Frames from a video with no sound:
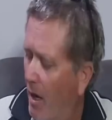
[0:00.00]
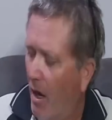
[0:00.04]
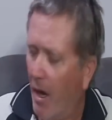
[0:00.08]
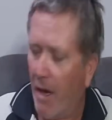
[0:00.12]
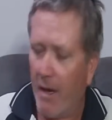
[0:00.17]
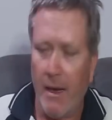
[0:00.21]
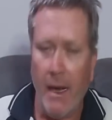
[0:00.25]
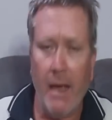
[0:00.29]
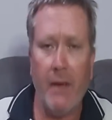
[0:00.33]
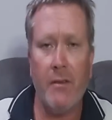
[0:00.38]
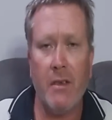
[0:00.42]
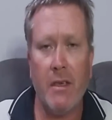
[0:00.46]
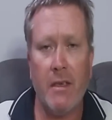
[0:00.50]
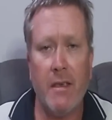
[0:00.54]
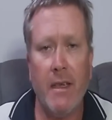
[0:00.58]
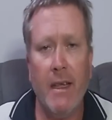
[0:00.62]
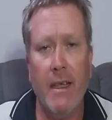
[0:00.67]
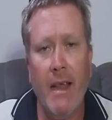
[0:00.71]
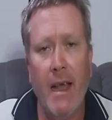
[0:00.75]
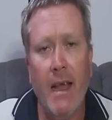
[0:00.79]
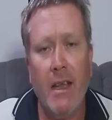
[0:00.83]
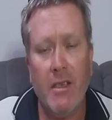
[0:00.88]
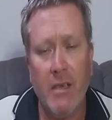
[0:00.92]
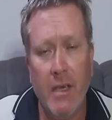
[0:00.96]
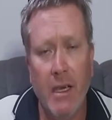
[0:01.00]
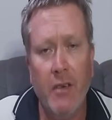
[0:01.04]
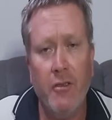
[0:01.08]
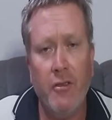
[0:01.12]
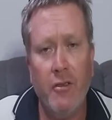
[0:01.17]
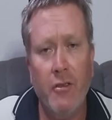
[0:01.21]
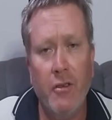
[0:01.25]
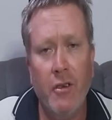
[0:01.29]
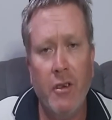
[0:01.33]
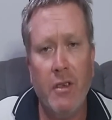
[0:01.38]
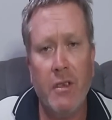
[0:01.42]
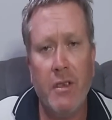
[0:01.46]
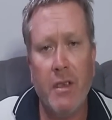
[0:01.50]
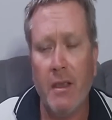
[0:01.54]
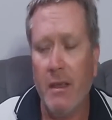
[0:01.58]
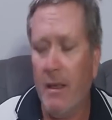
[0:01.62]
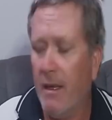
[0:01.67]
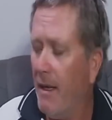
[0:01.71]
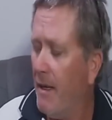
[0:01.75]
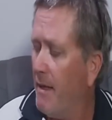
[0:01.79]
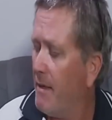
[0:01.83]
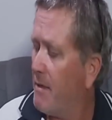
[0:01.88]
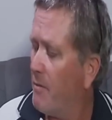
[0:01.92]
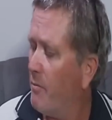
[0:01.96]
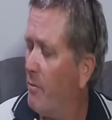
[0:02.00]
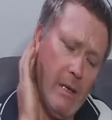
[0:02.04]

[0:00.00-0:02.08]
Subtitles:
I'd love to see that introduced to these.